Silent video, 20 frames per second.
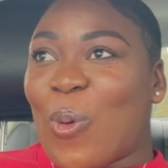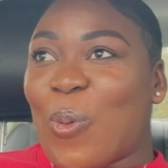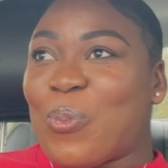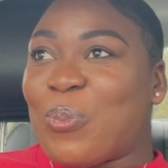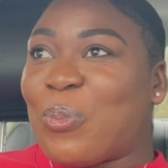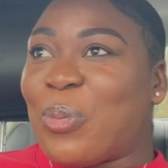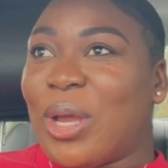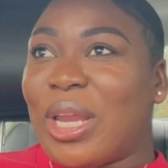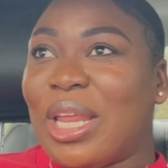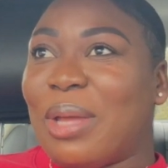
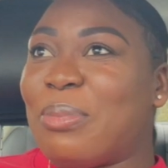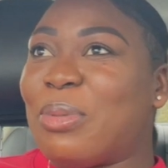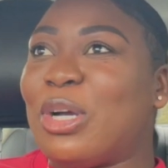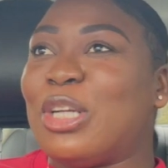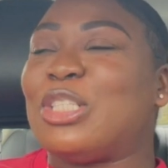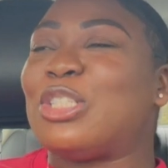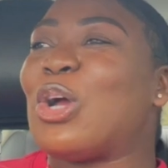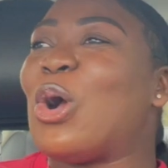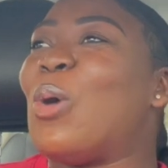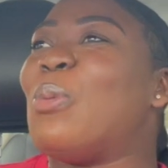pretty
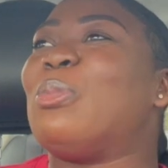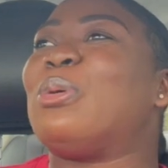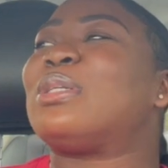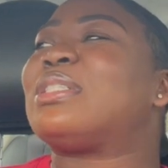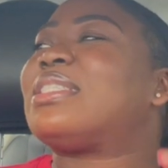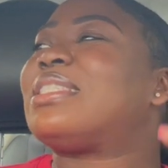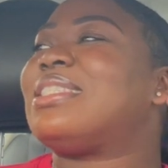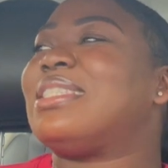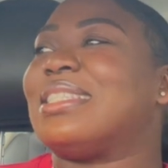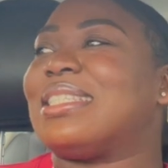much
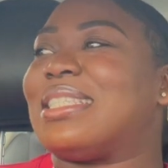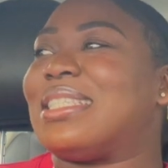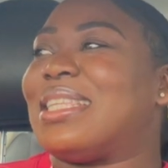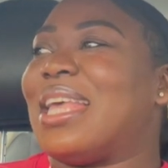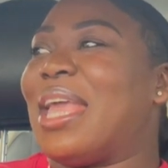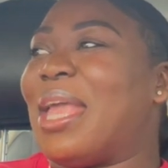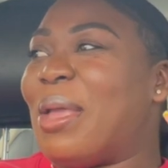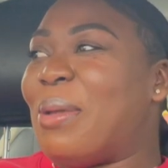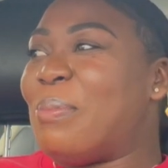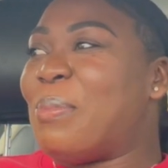almost the
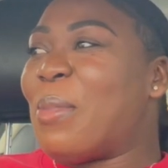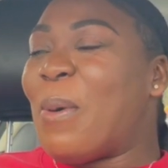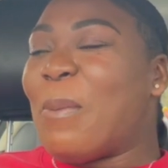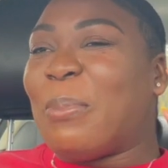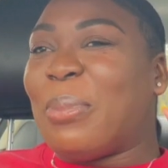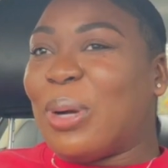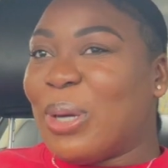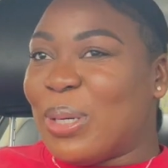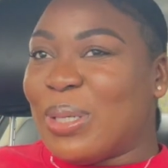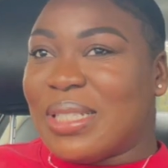same
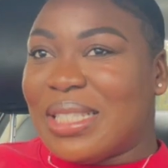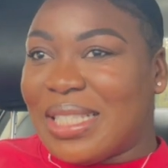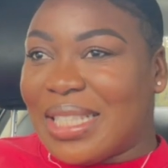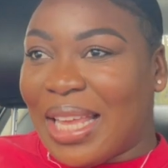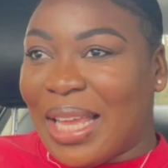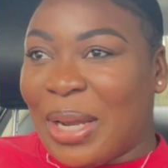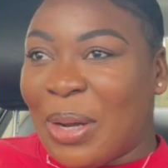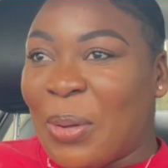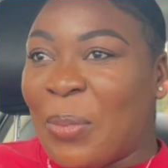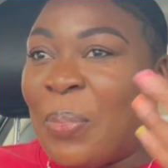
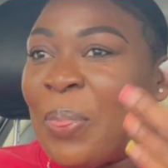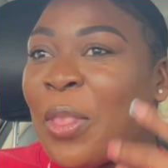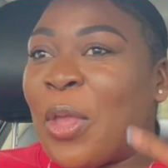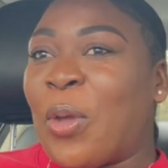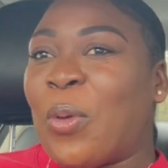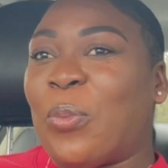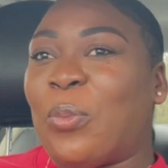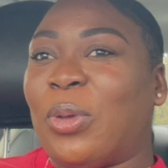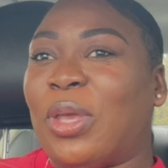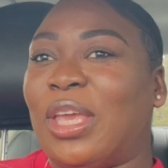person.
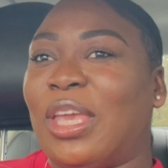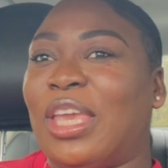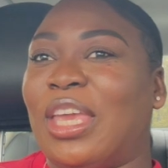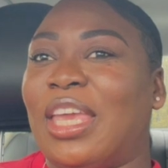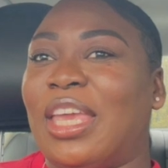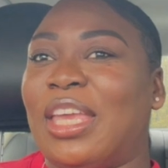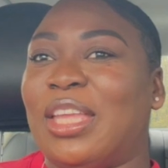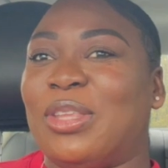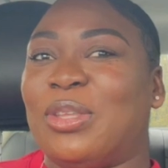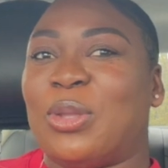
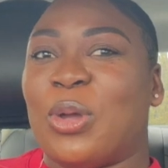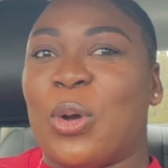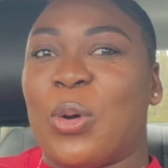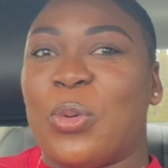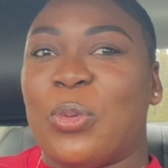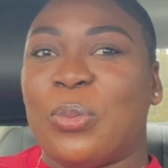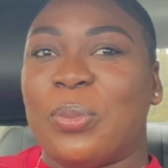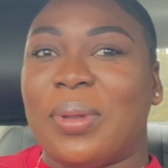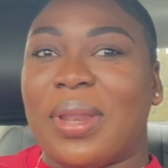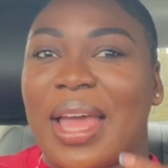We
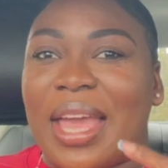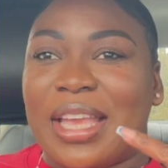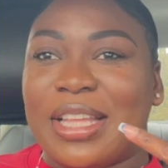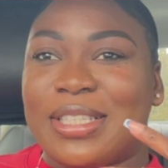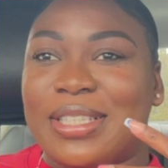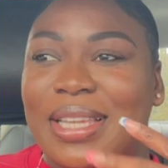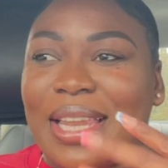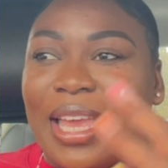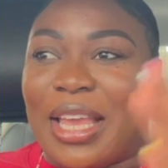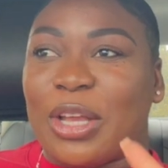don't like
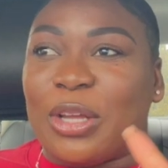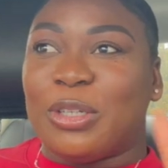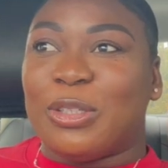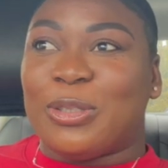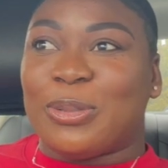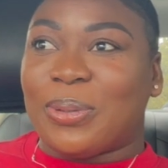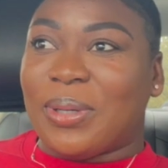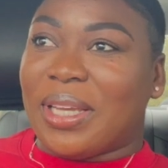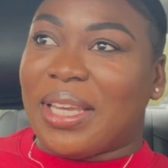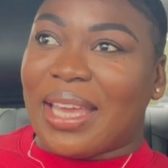to
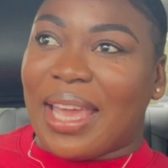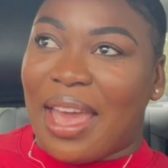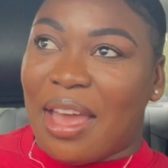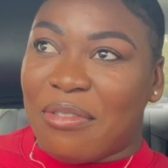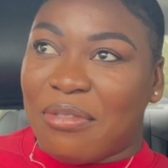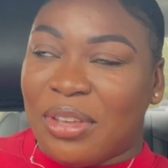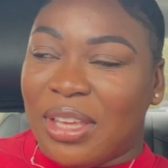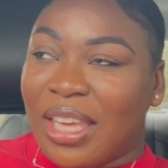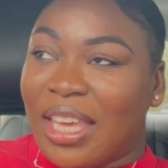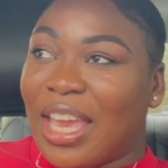drink
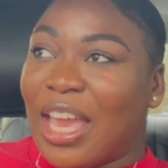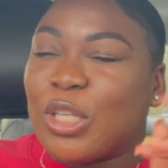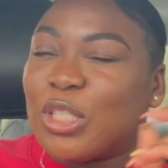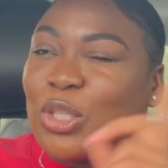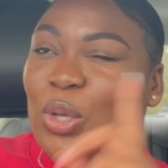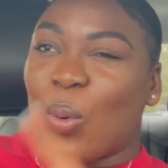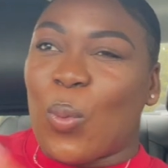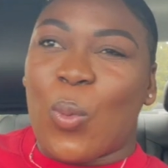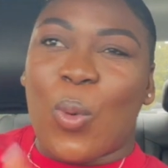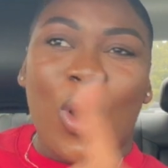heavy,
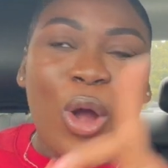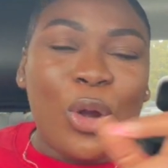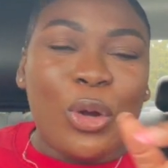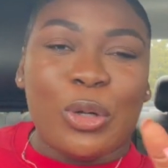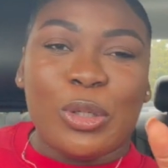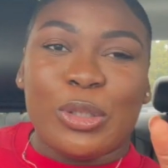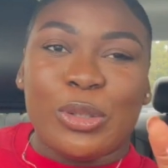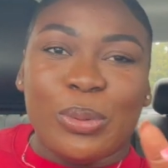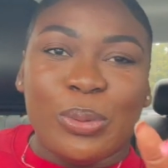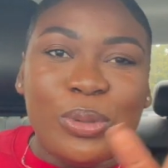so 1
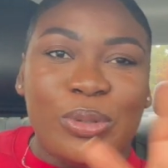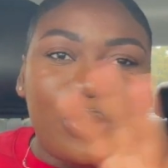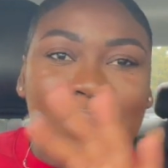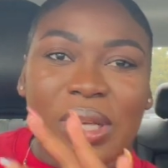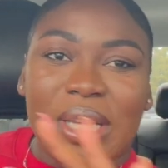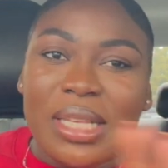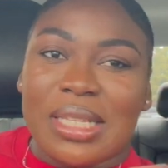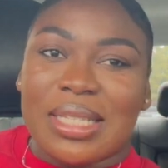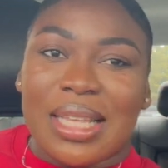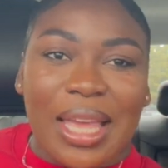or 2
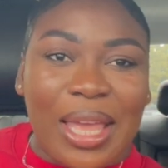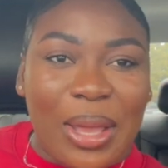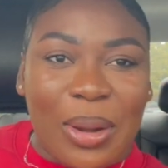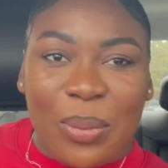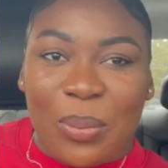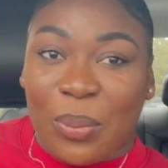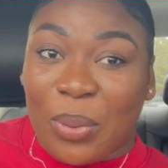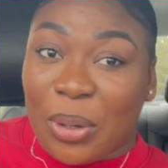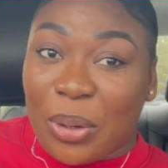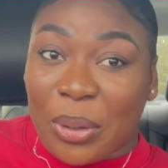drinks
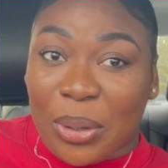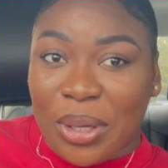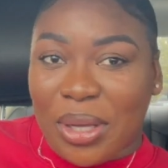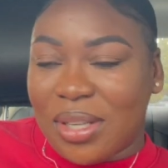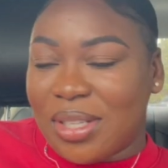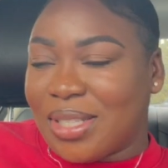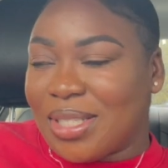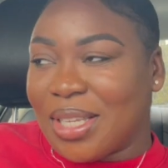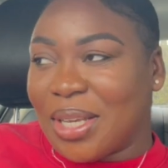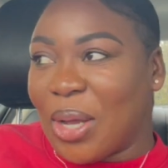and we are
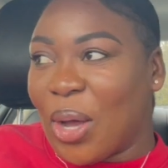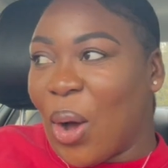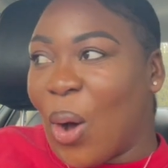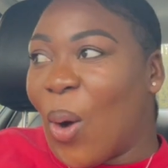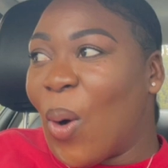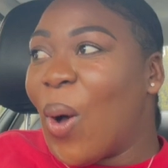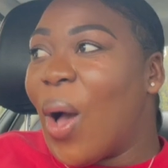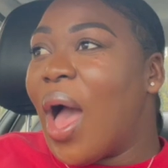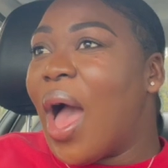good to go.